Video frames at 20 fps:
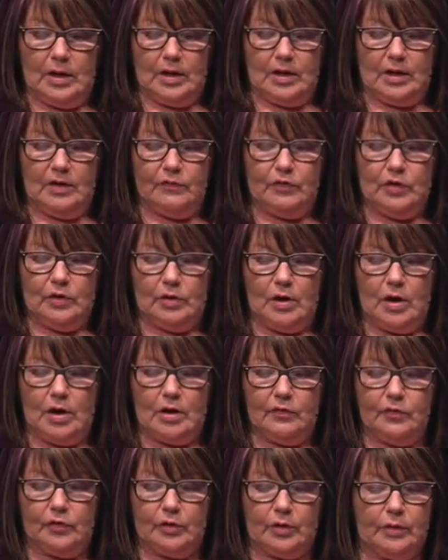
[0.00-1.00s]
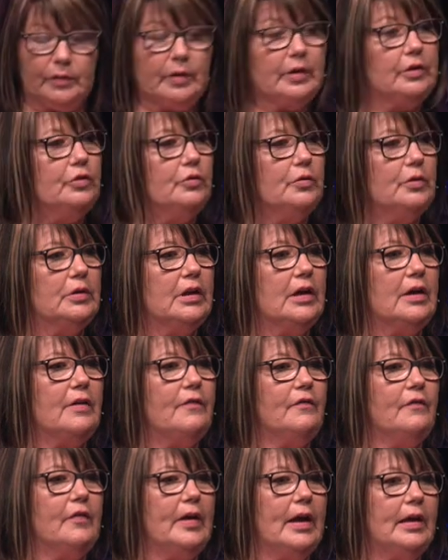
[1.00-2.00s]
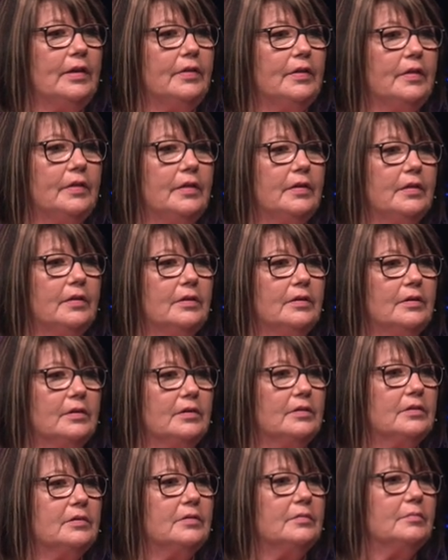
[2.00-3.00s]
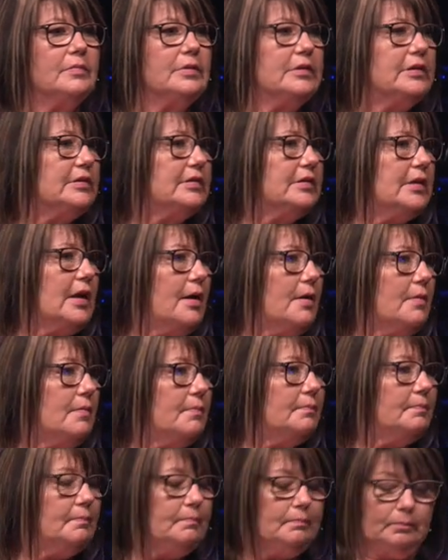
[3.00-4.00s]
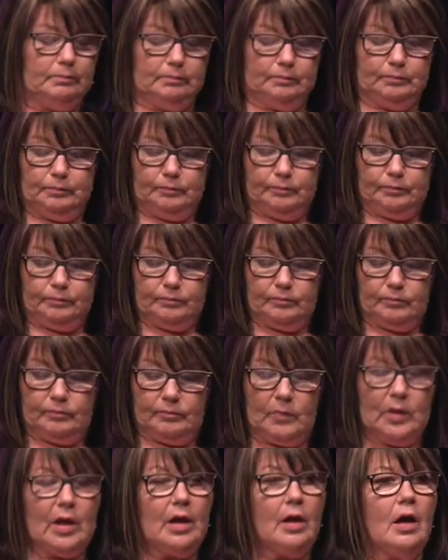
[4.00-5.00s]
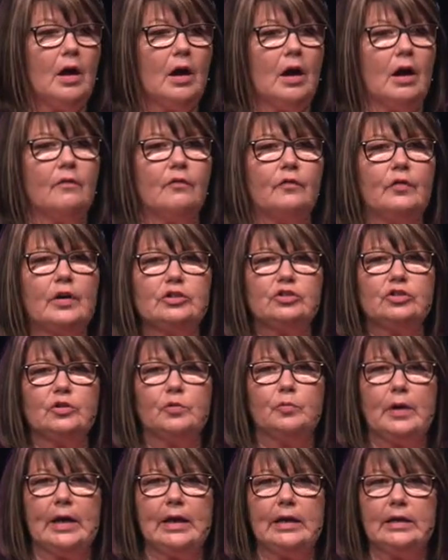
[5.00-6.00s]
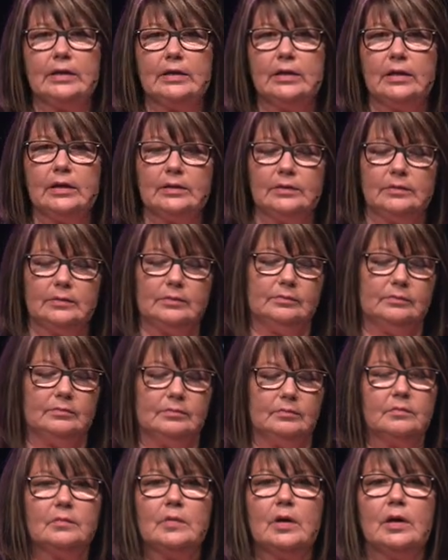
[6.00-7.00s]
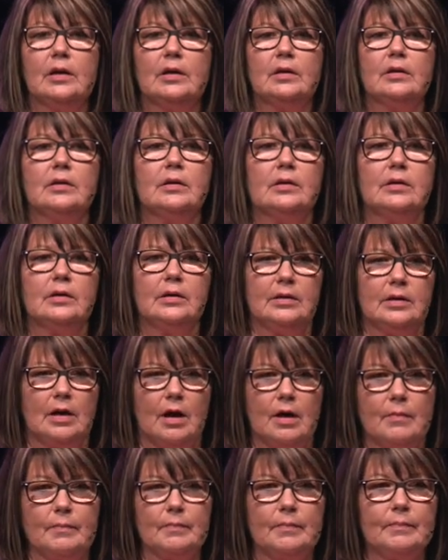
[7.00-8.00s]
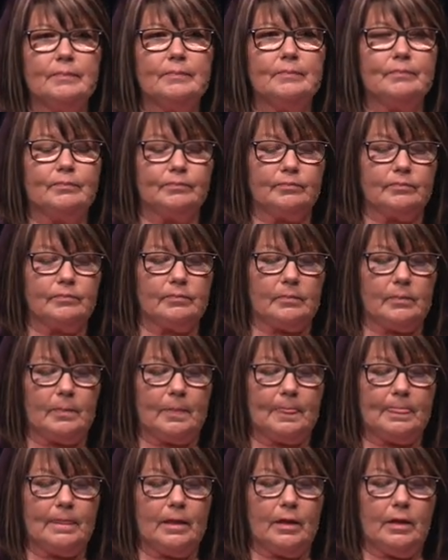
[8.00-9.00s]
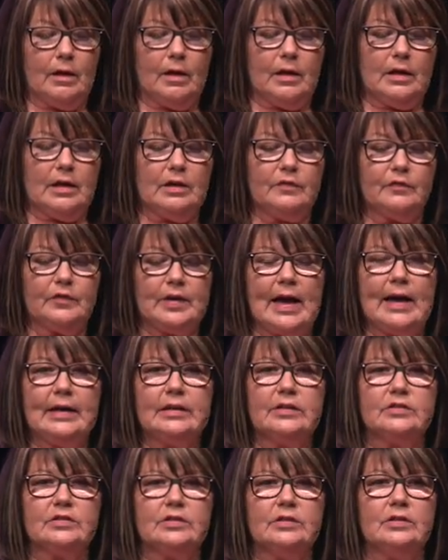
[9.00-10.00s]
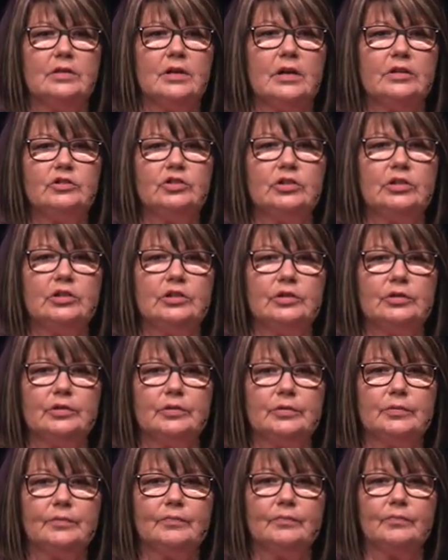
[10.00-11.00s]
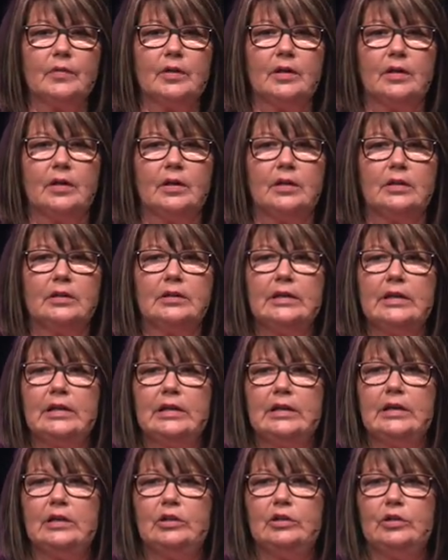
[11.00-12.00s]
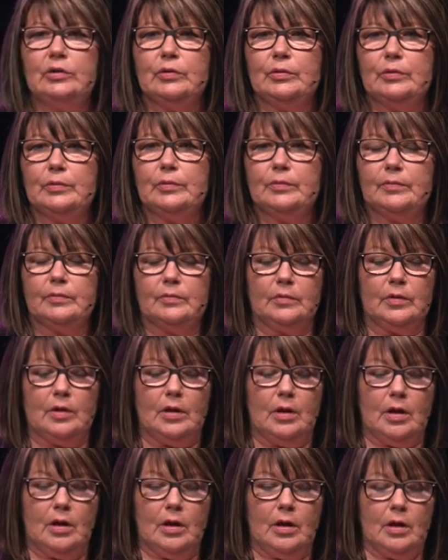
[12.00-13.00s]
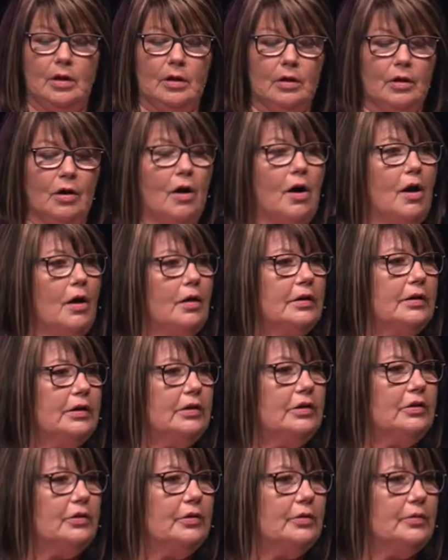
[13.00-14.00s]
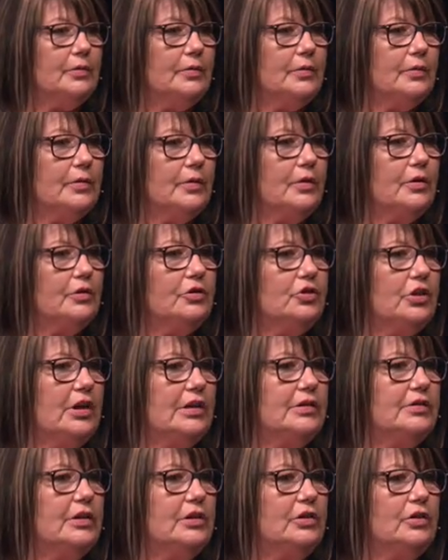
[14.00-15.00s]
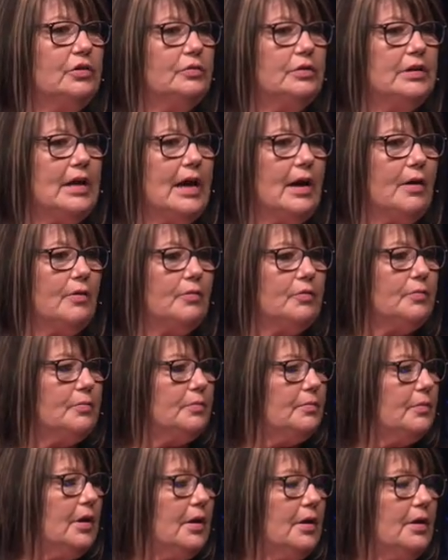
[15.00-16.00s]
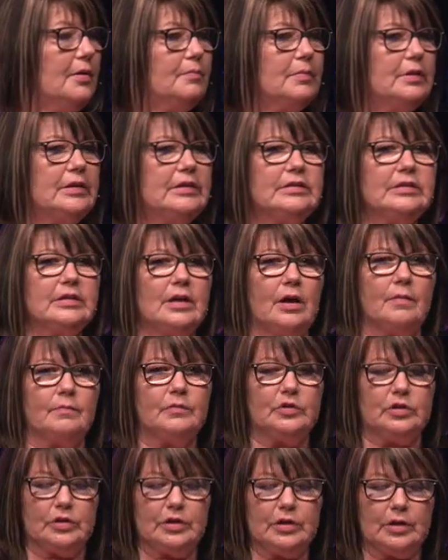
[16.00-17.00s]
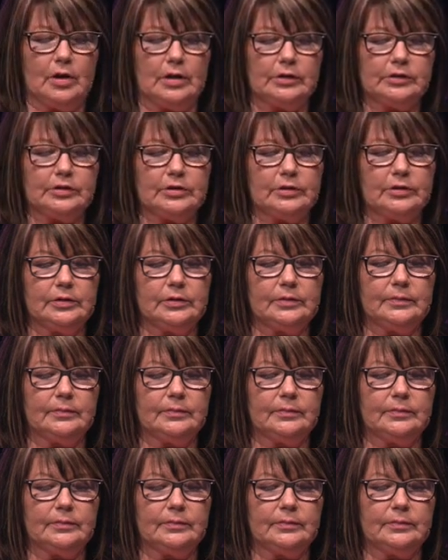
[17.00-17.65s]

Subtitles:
If you long for a renewal of faith, please come. A fresh awakening, come. If God is nudging you, leading you, calling you, or chasing you down, please come to the altar.